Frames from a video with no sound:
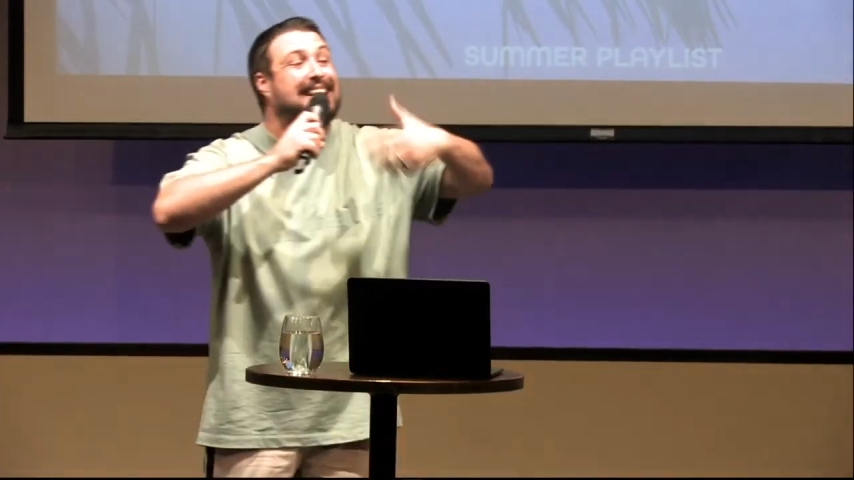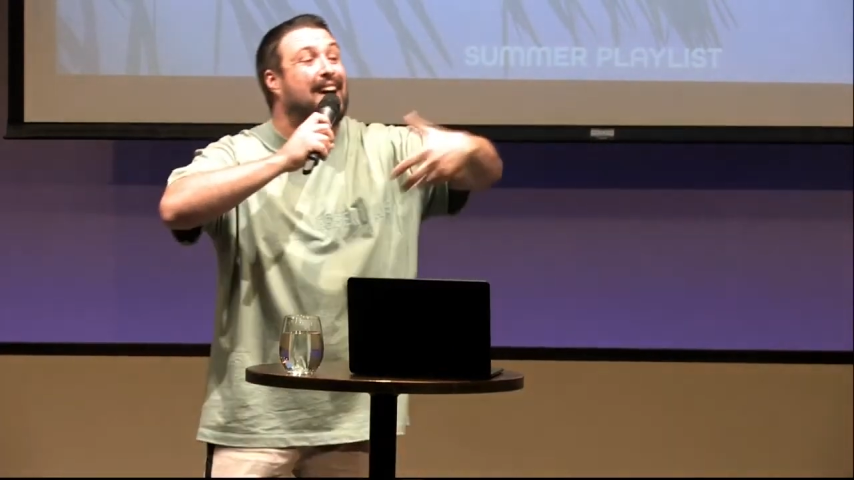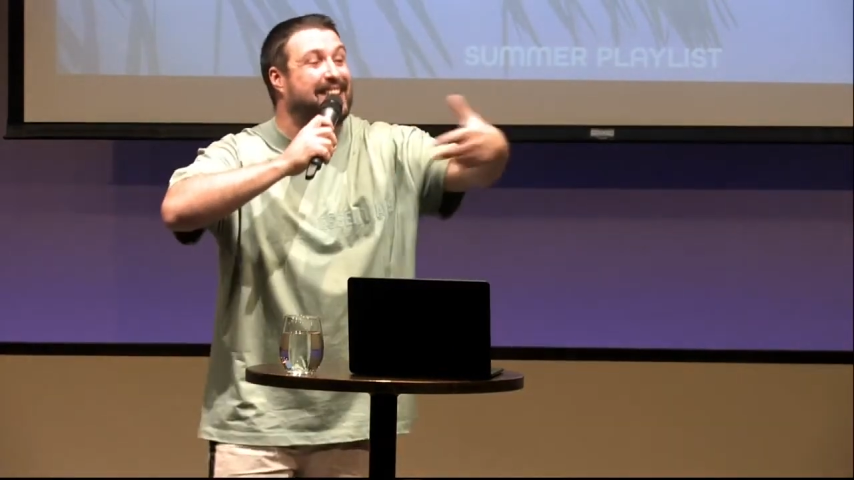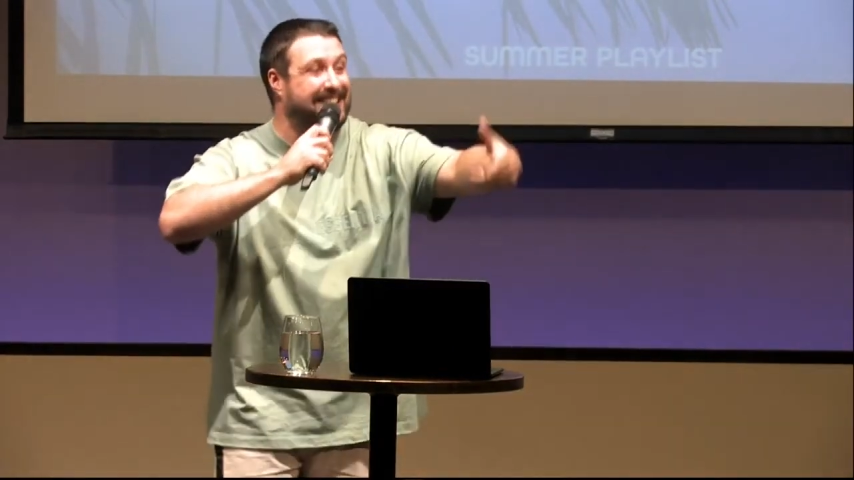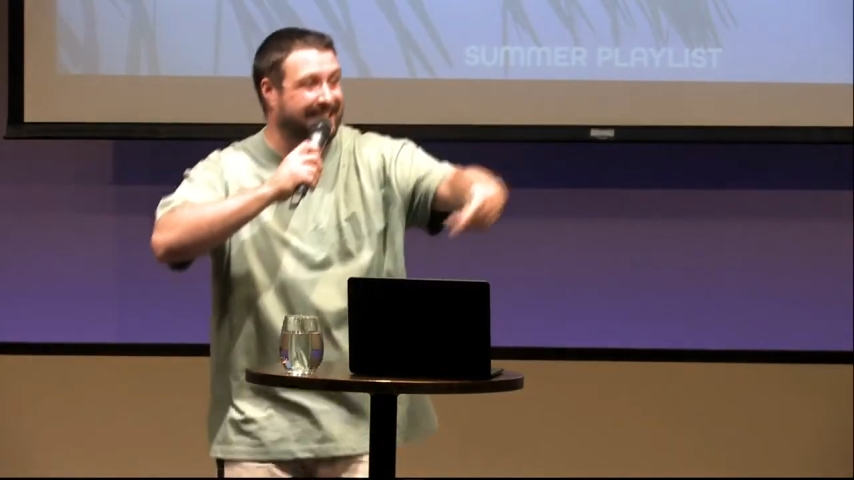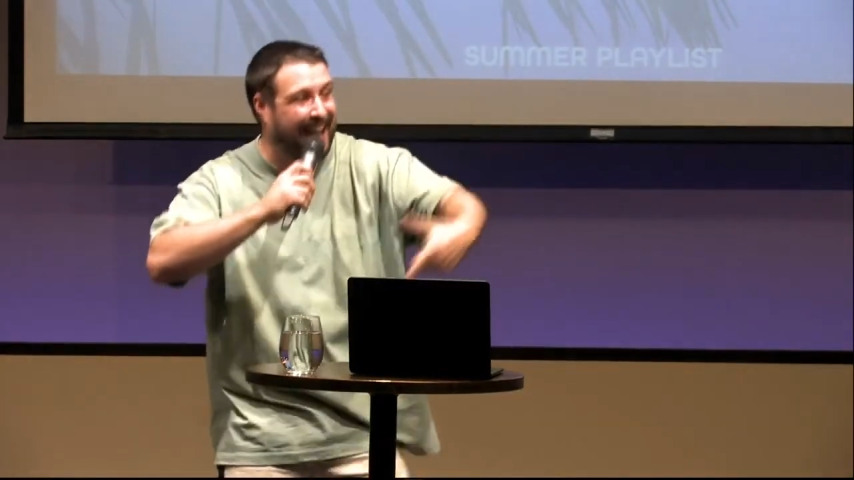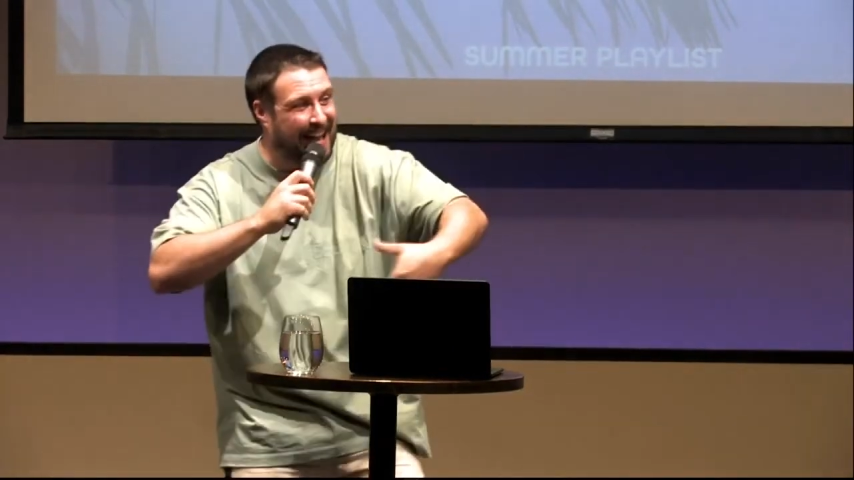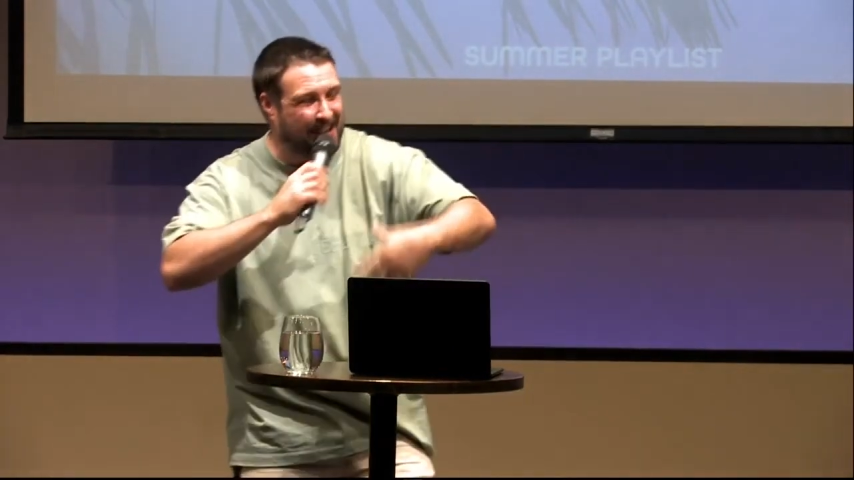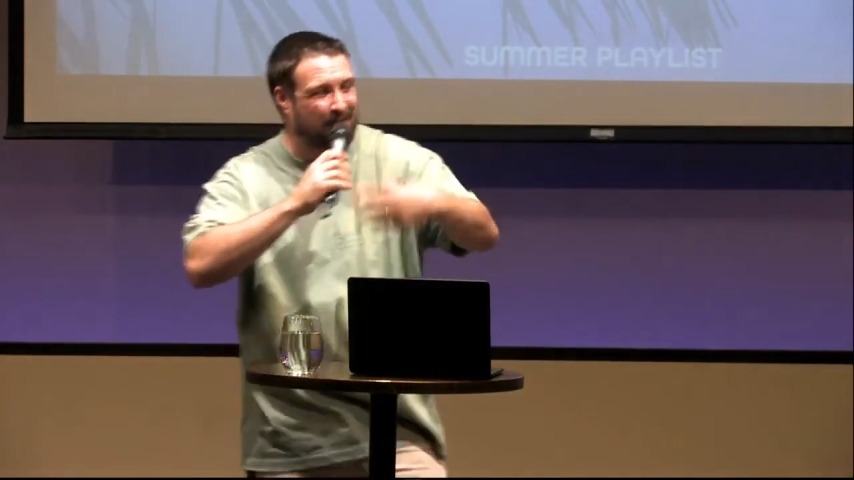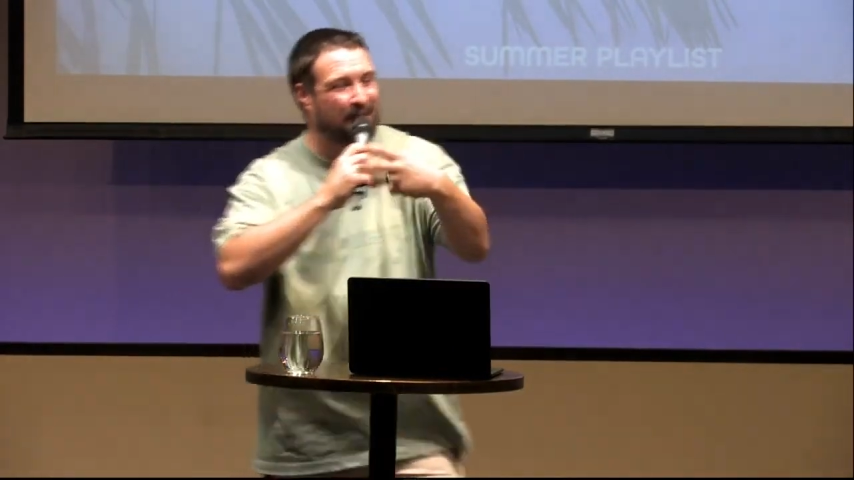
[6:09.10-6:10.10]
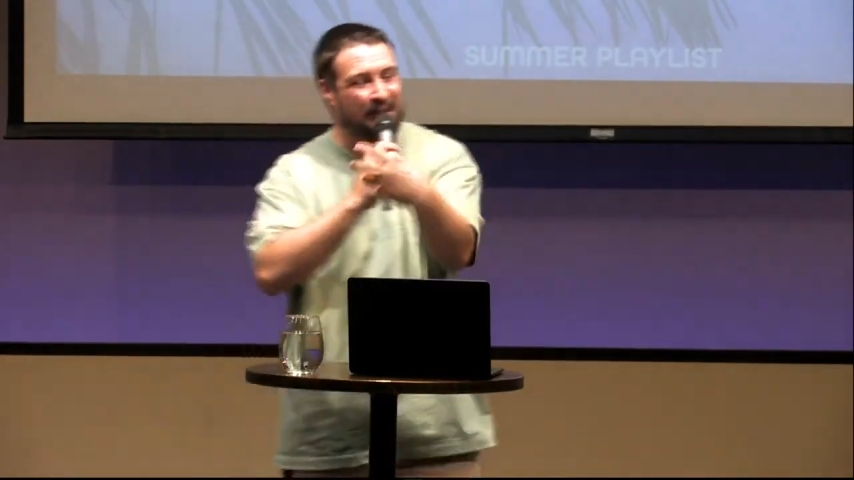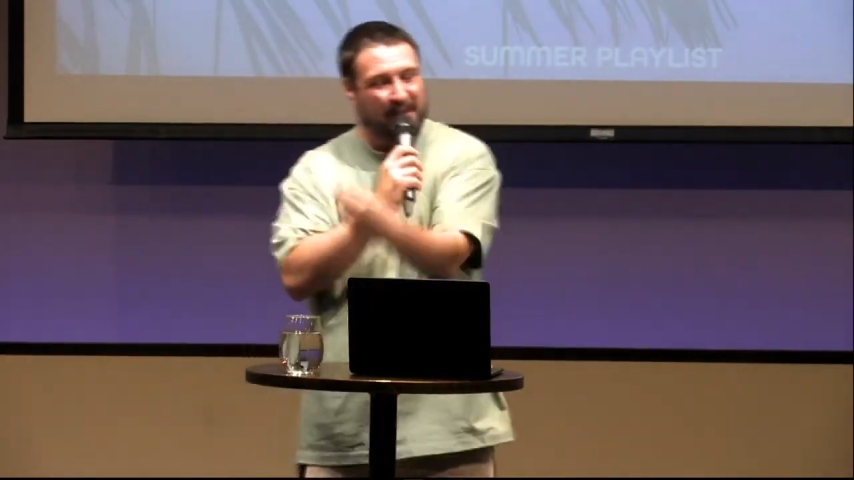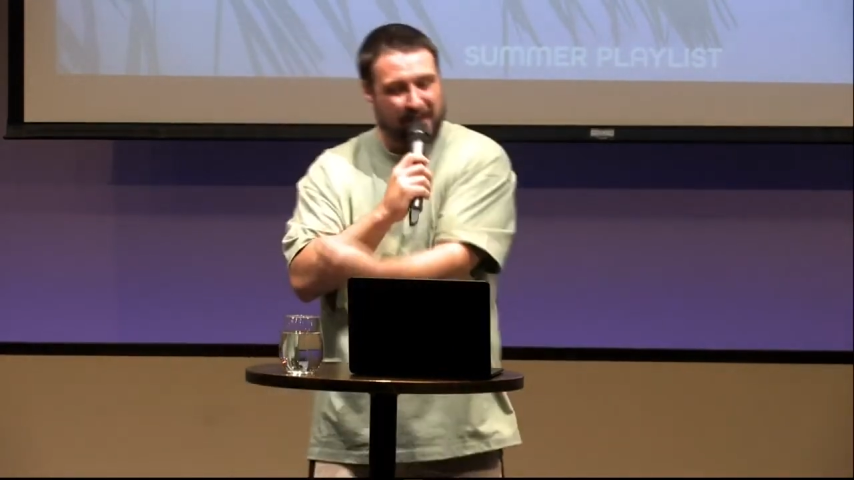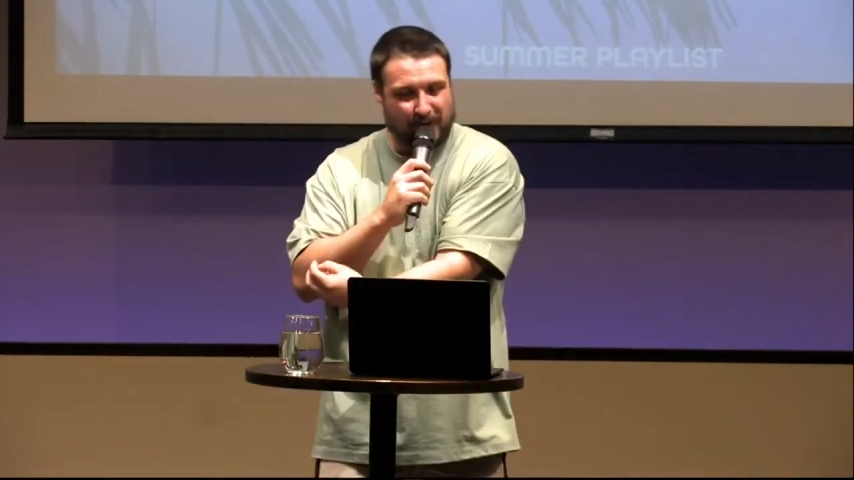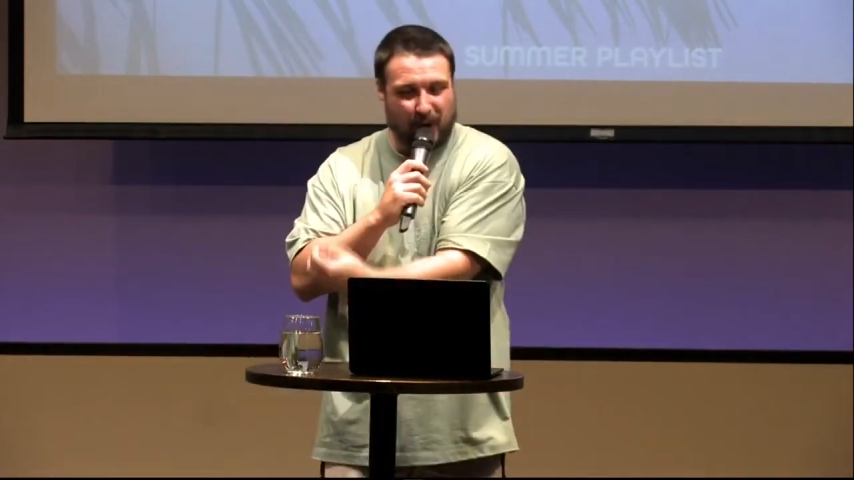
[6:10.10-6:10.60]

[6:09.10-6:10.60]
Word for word: laid down his life